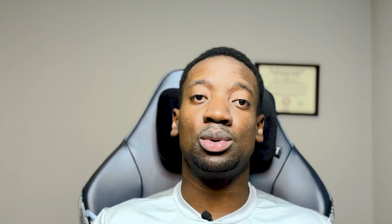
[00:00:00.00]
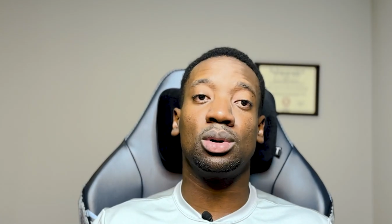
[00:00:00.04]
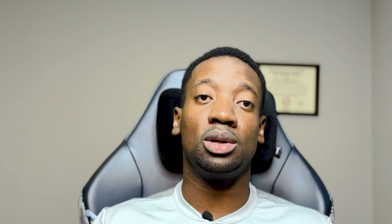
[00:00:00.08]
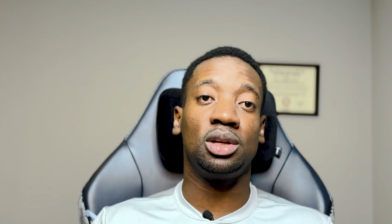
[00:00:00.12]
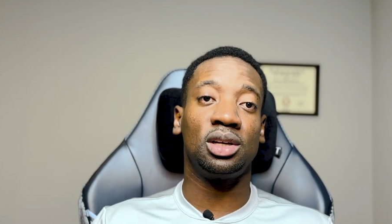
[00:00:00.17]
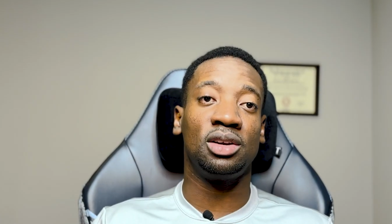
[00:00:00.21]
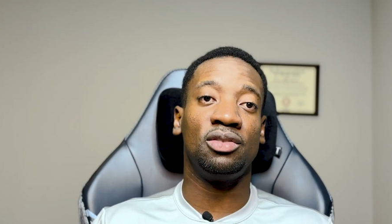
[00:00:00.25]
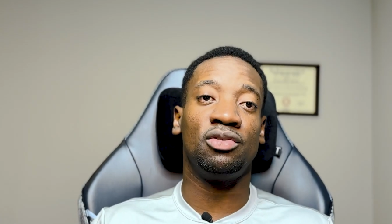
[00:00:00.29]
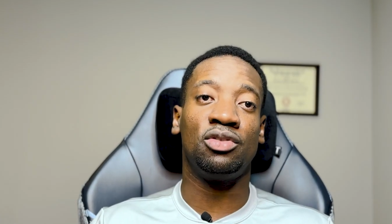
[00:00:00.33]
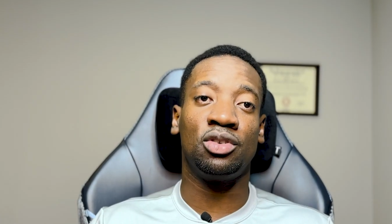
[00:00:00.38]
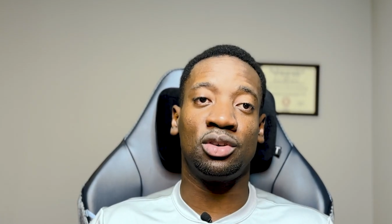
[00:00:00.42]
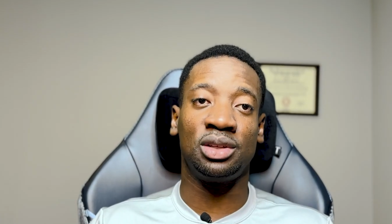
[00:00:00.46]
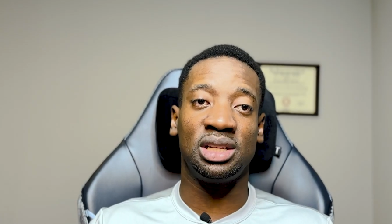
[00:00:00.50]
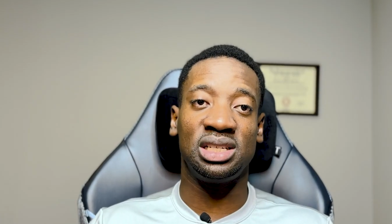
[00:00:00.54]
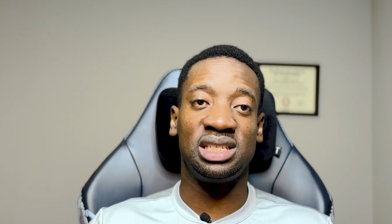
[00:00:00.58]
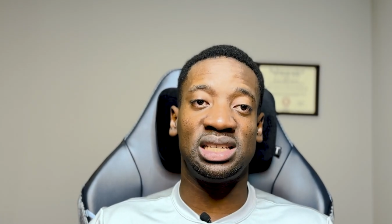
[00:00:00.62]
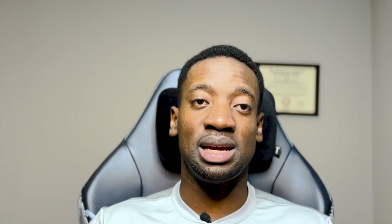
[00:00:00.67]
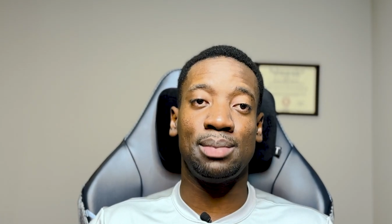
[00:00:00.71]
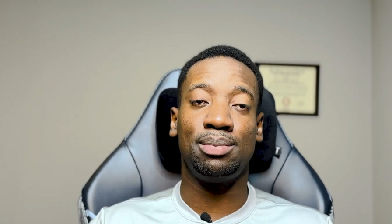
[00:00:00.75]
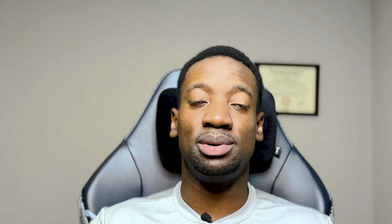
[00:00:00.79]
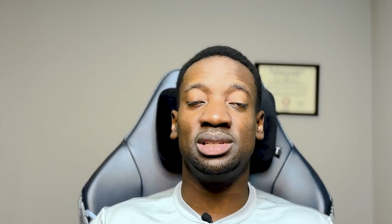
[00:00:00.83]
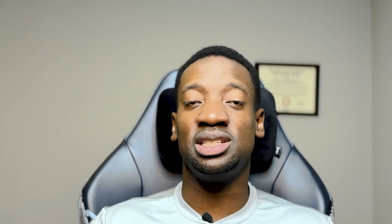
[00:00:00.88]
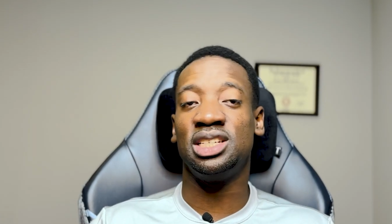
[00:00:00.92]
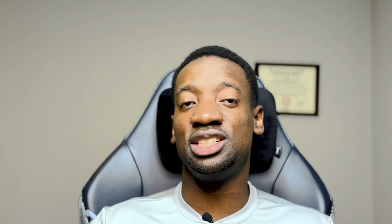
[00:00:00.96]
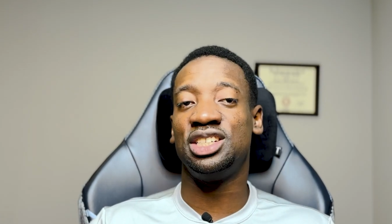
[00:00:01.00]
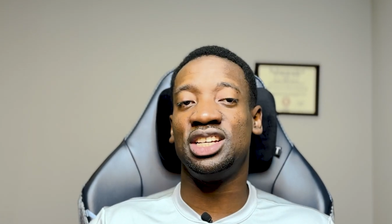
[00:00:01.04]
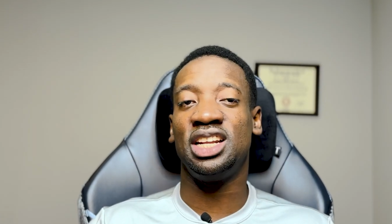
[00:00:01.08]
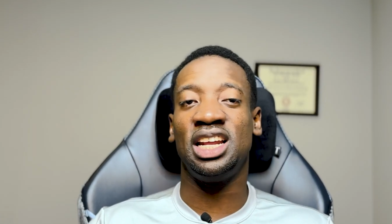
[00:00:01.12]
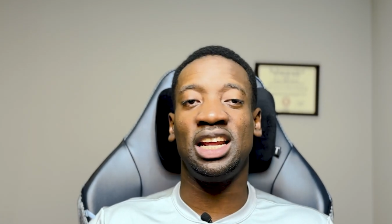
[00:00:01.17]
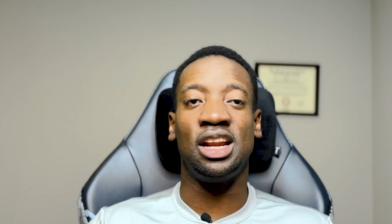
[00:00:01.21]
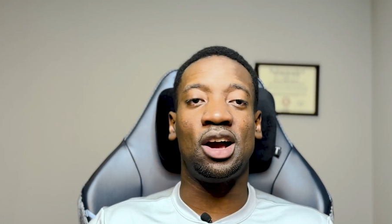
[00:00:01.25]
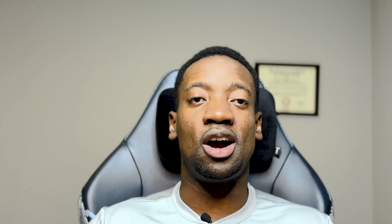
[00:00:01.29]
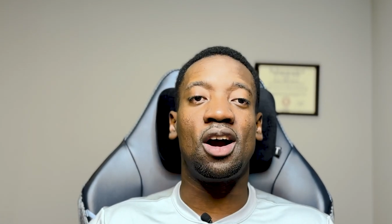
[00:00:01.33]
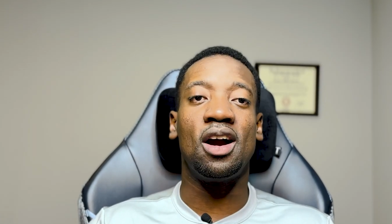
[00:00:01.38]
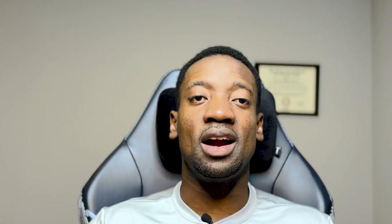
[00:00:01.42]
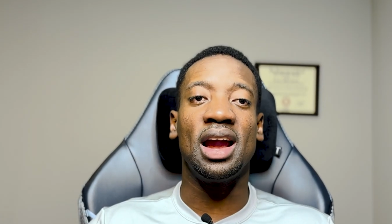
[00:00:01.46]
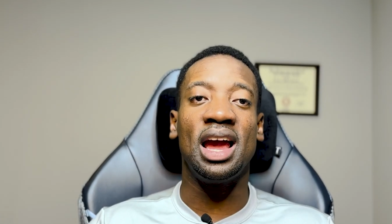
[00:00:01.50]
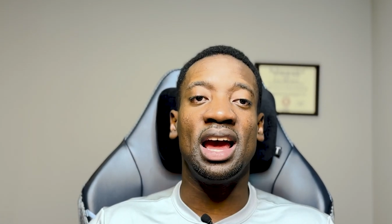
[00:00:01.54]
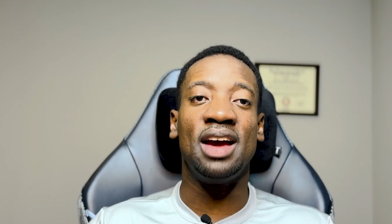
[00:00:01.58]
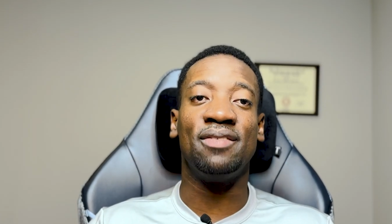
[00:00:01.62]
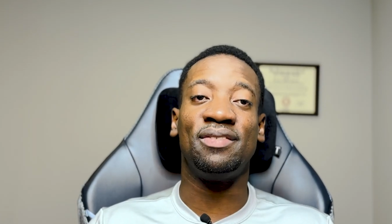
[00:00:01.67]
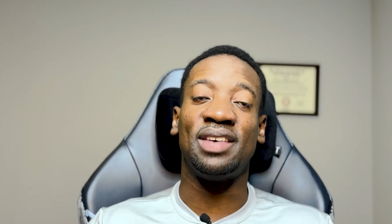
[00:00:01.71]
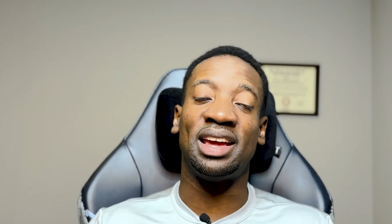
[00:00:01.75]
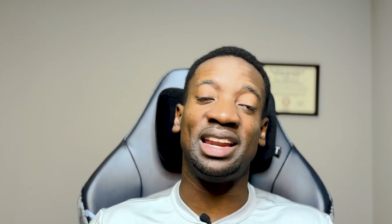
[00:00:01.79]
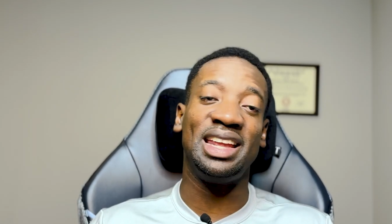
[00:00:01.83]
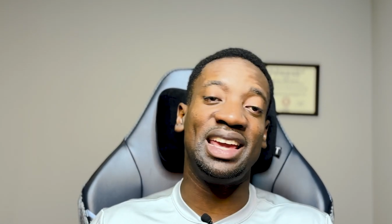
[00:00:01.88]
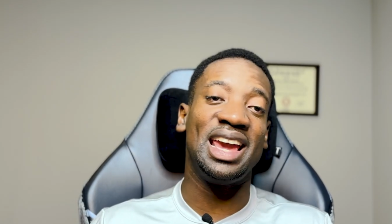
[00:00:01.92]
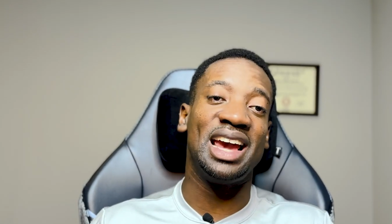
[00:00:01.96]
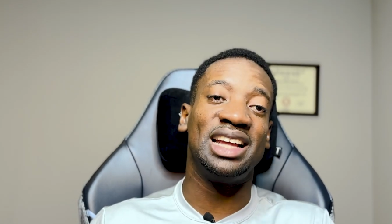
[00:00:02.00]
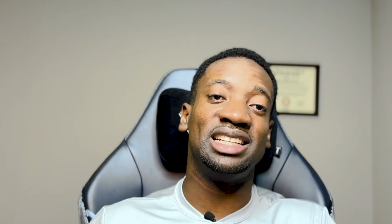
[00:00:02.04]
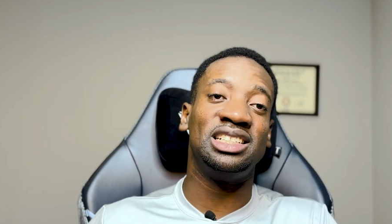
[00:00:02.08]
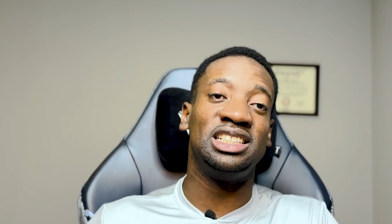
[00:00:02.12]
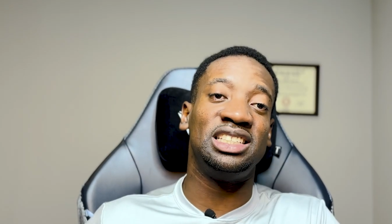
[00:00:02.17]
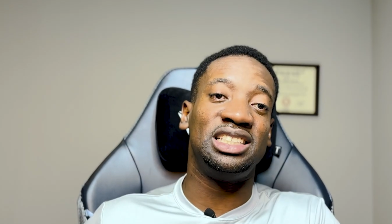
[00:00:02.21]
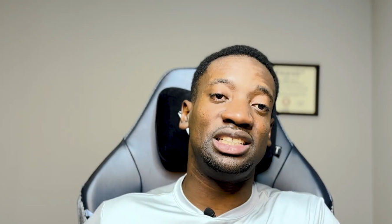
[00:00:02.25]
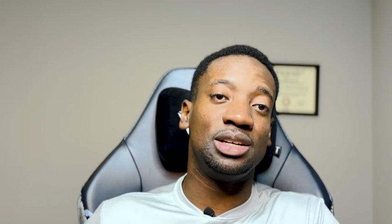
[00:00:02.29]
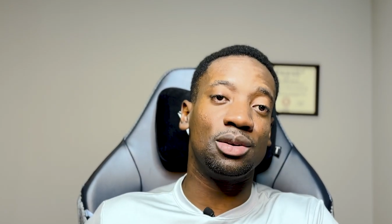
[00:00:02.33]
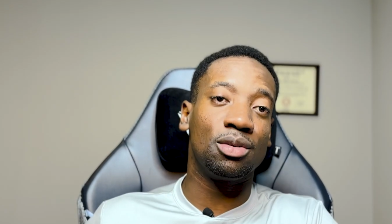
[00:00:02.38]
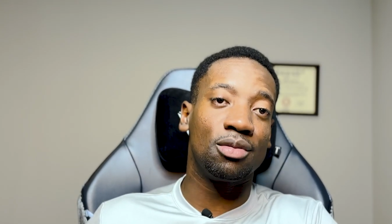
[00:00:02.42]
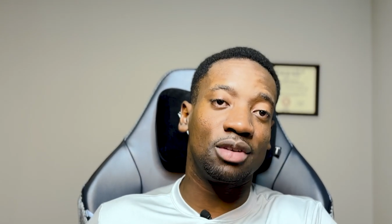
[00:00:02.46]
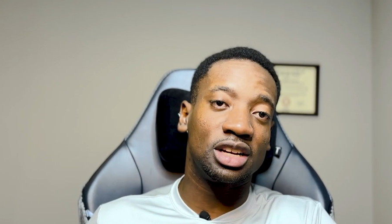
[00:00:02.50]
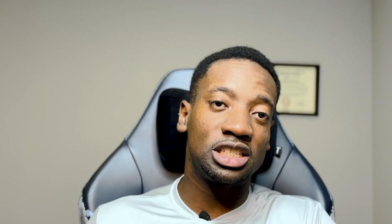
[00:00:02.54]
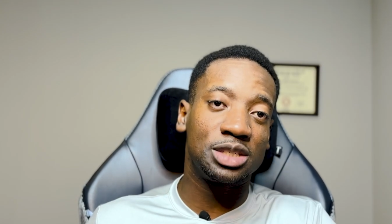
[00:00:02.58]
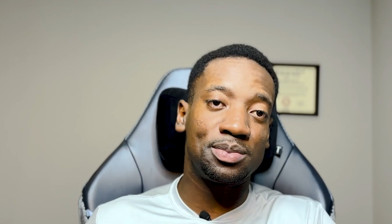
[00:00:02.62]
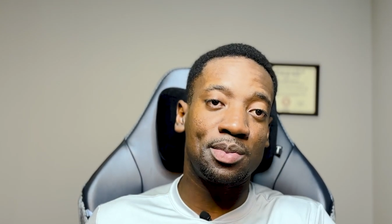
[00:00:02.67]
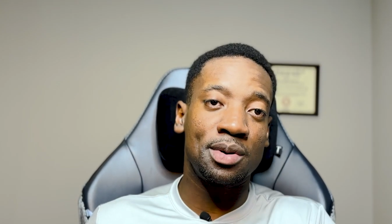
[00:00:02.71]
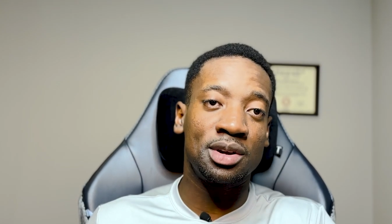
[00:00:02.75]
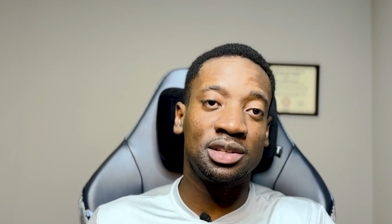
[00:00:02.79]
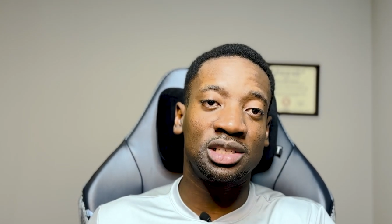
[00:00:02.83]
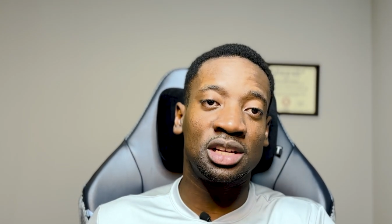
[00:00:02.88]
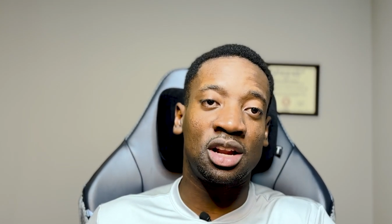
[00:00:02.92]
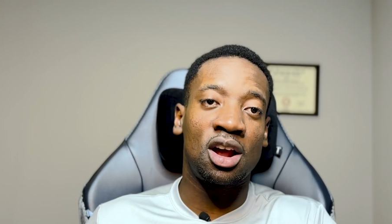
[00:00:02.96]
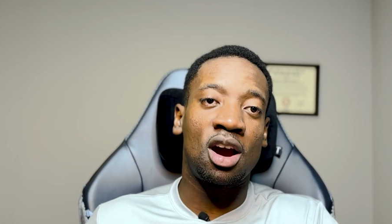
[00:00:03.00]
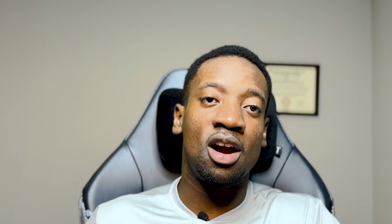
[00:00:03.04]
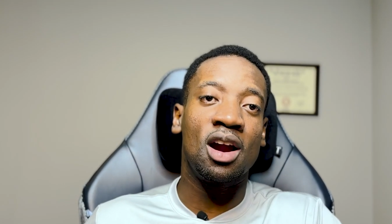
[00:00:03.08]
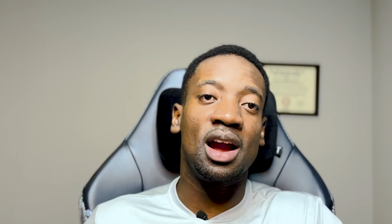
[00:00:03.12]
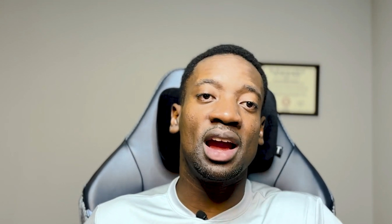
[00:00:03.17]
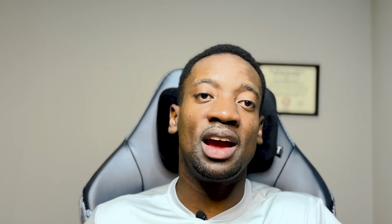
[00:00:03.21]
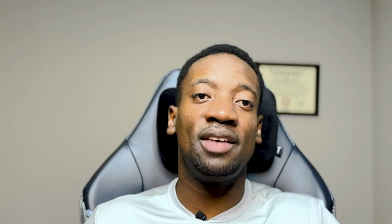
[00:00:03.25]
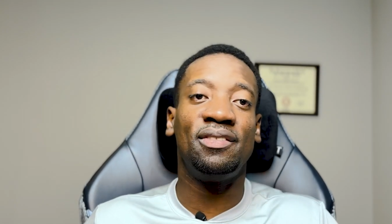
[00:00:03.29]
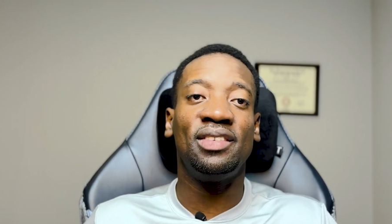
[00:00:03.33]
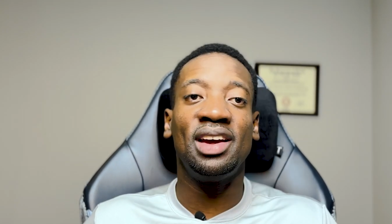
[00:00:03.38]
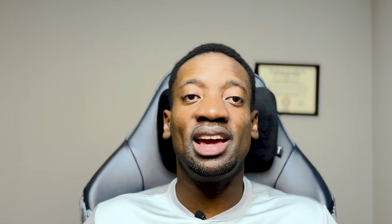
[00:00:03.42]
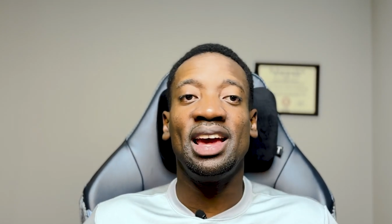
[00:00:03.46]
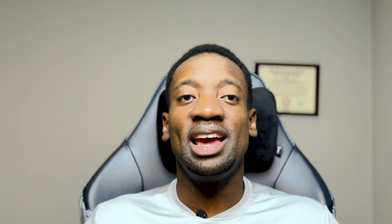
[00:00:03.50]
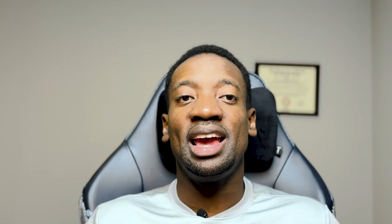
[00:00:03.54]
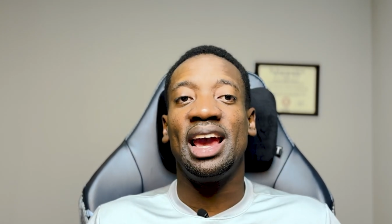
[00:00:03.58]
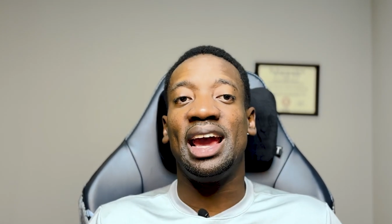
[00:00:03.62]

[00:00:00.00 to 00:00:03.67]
we're looking for the same position in RF and he had zero experience in RF